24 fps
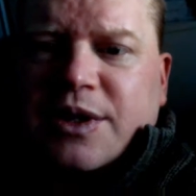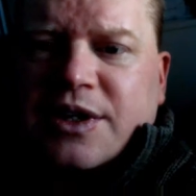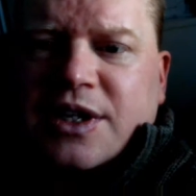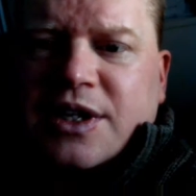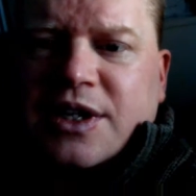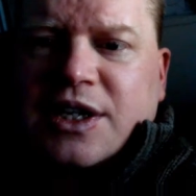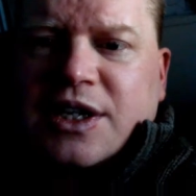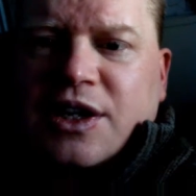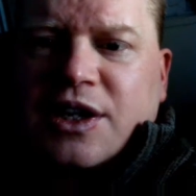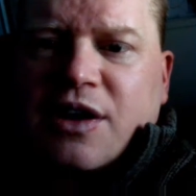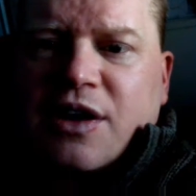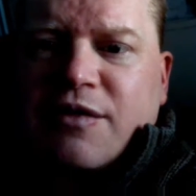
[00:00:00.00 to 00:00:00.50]
than
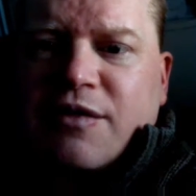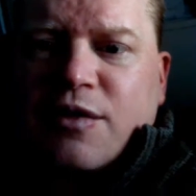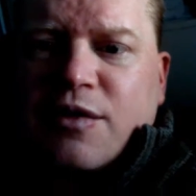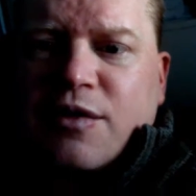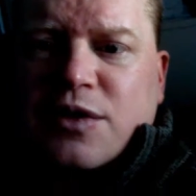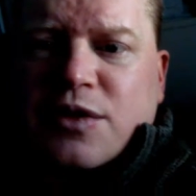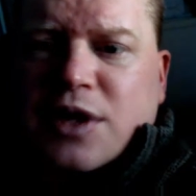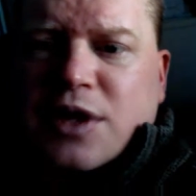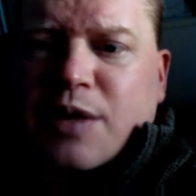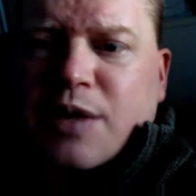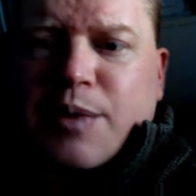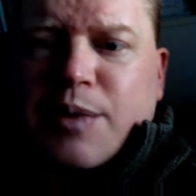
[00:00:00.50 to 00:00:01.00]

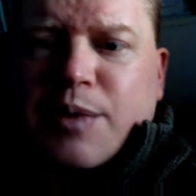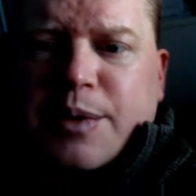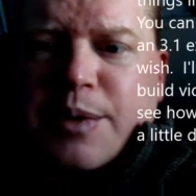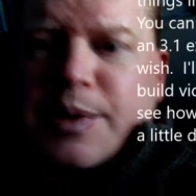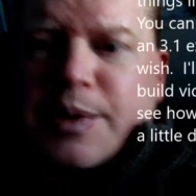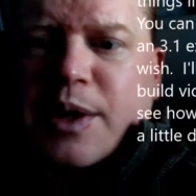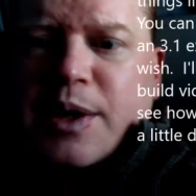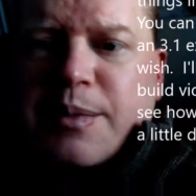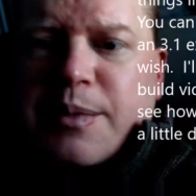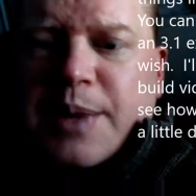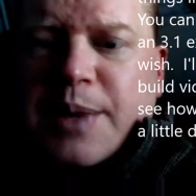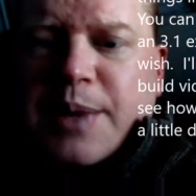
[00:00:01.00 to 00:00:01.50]
DDR4 so I could probably
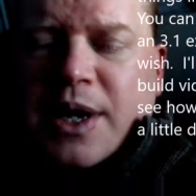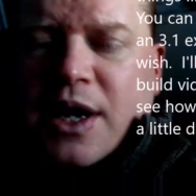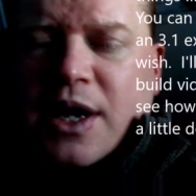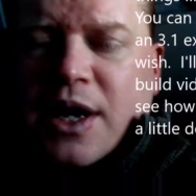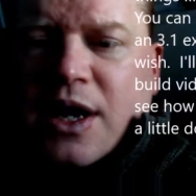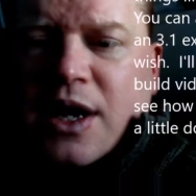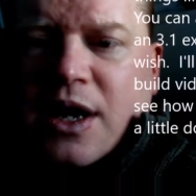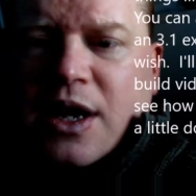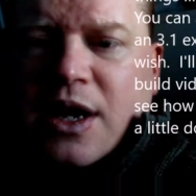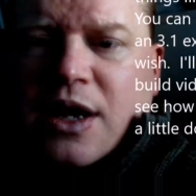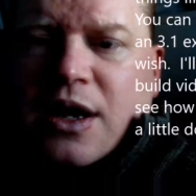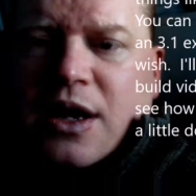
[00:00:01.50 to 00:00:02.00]
pick up
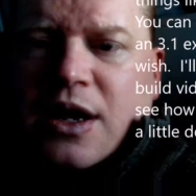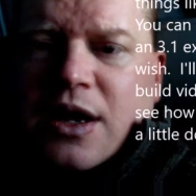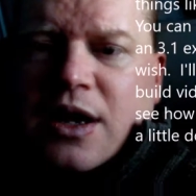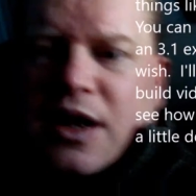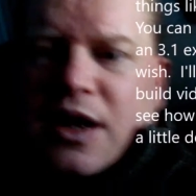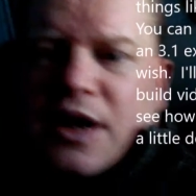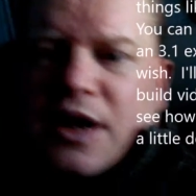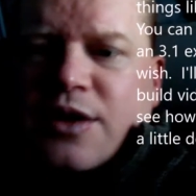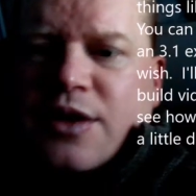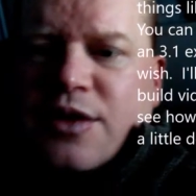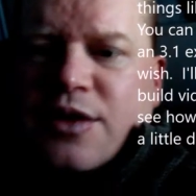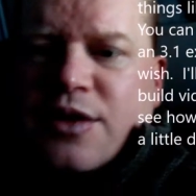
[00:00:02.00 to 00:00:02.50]

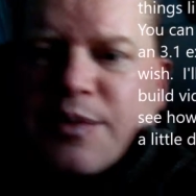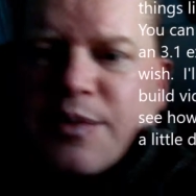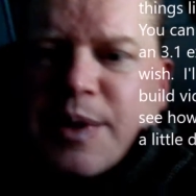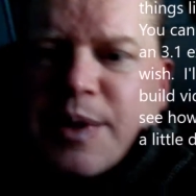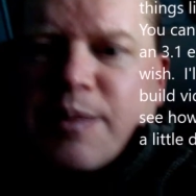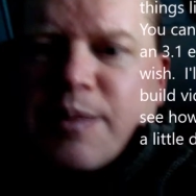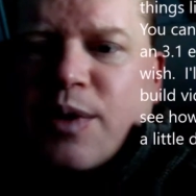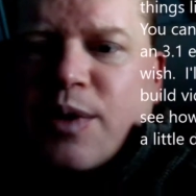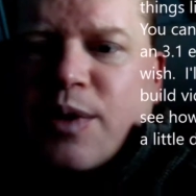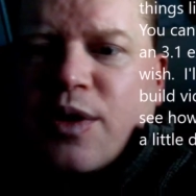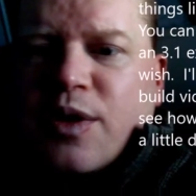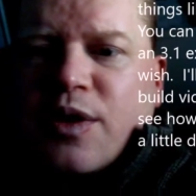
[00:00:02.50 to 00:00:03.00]
uh, another
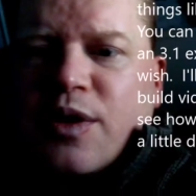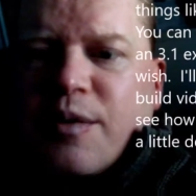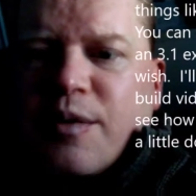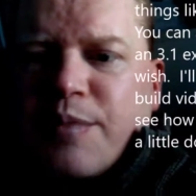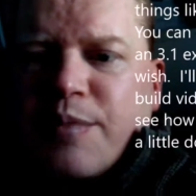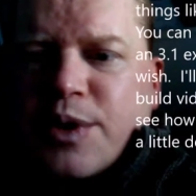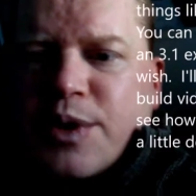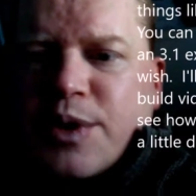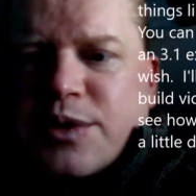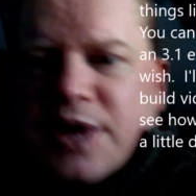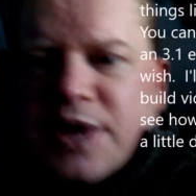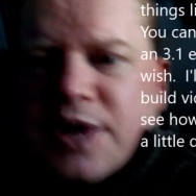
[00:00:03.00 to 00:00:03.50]
bit more
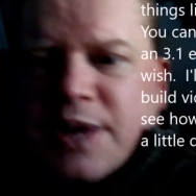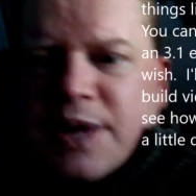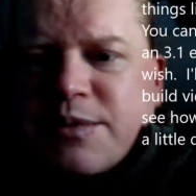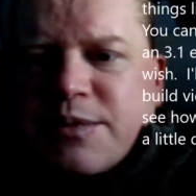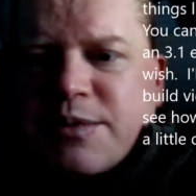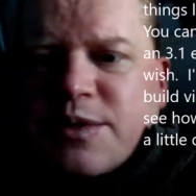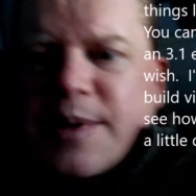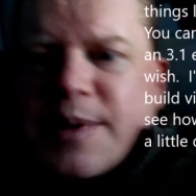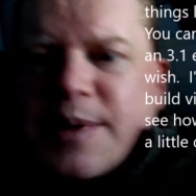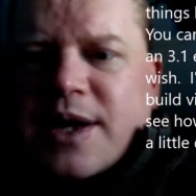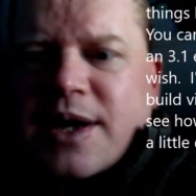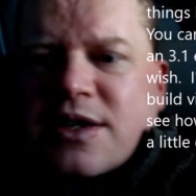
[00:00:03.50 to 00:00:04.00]
and boost that
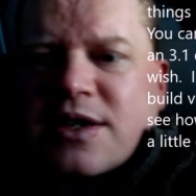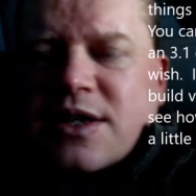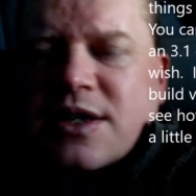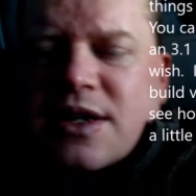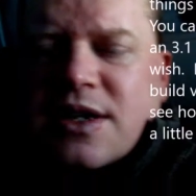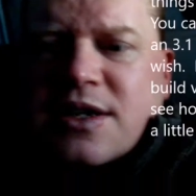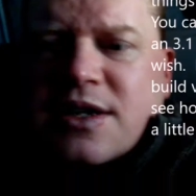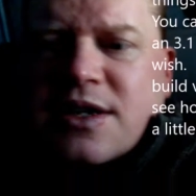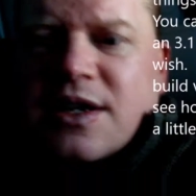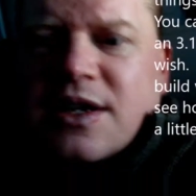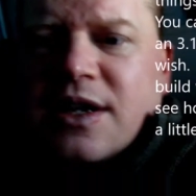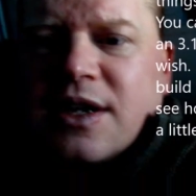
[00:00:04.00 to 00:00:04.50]
up to about
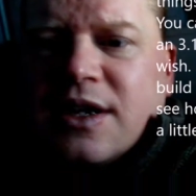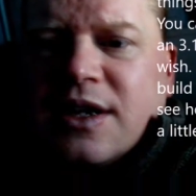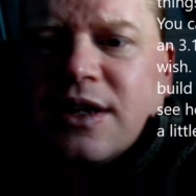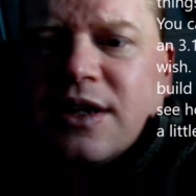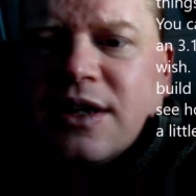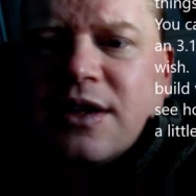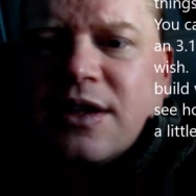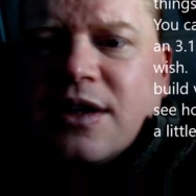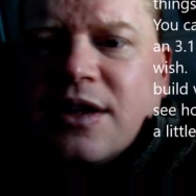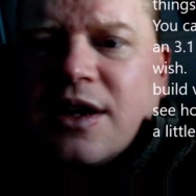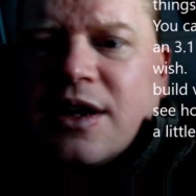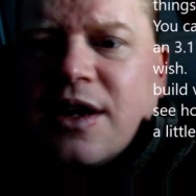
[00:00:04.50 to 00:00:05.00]

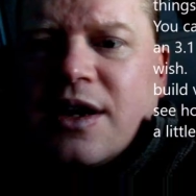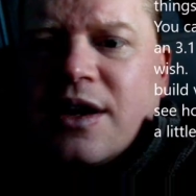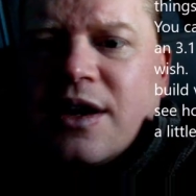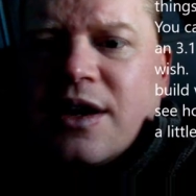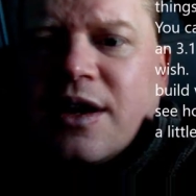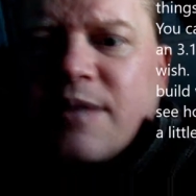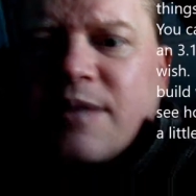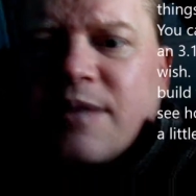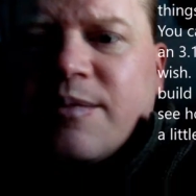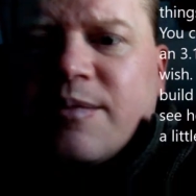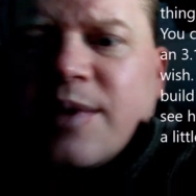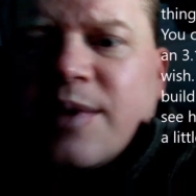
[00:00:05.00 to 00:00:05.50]
16
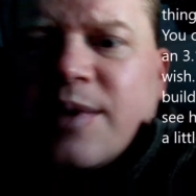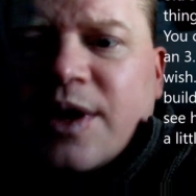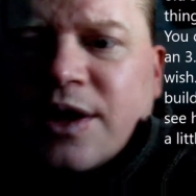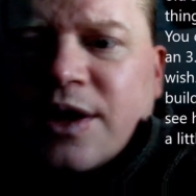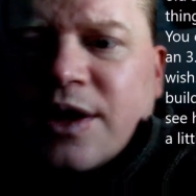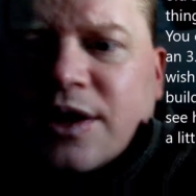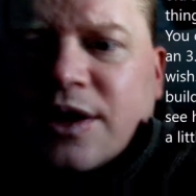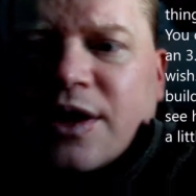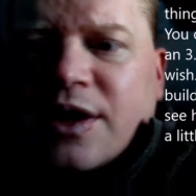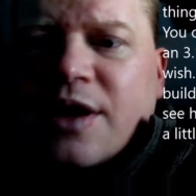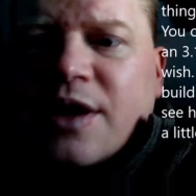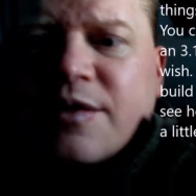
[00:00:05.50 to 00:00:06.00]
um,
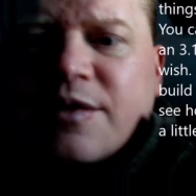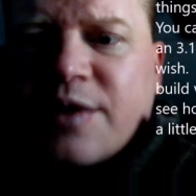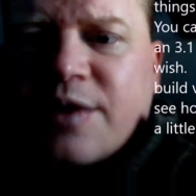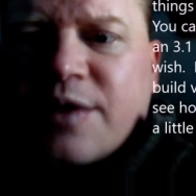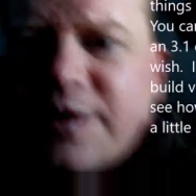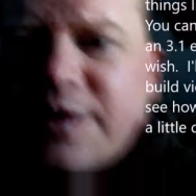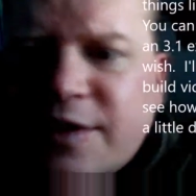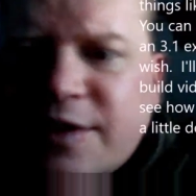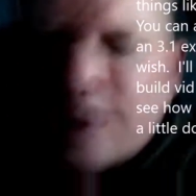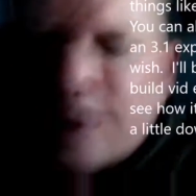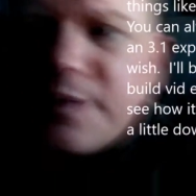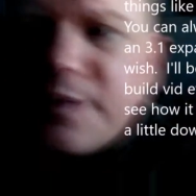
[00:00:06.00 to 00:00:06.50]
you know for
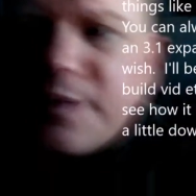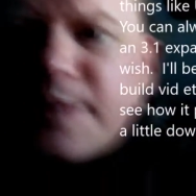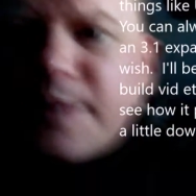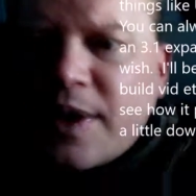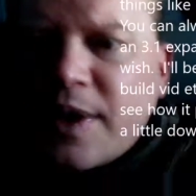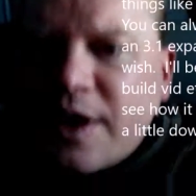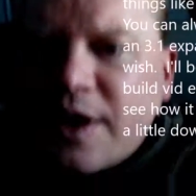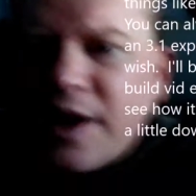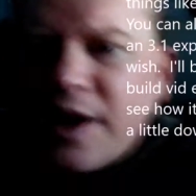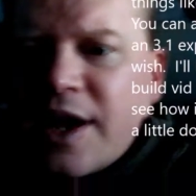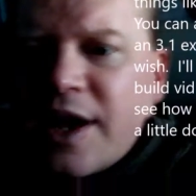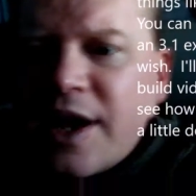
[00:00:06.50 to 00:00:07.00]
a few
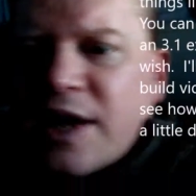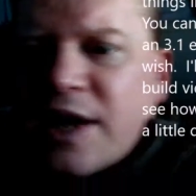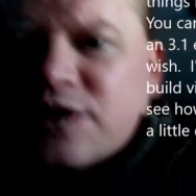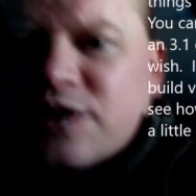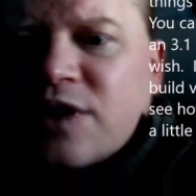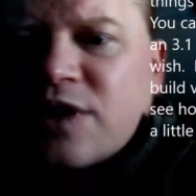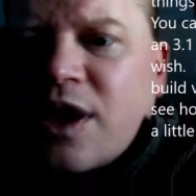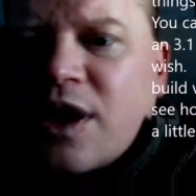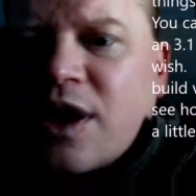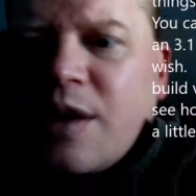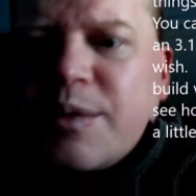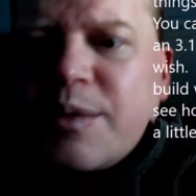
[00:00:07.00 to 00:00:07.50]
uh,
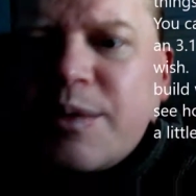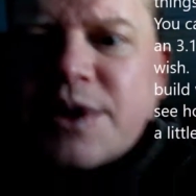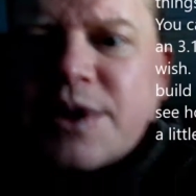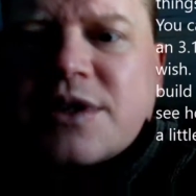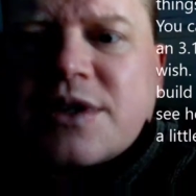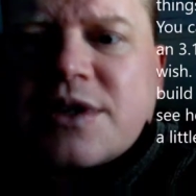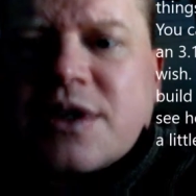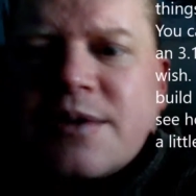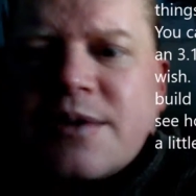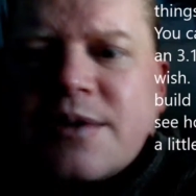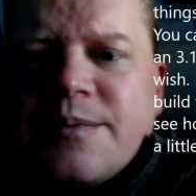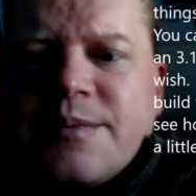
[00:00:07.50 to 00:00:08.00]
extra
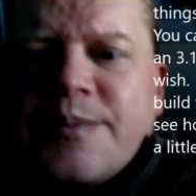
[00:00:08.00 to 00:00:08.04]
coppers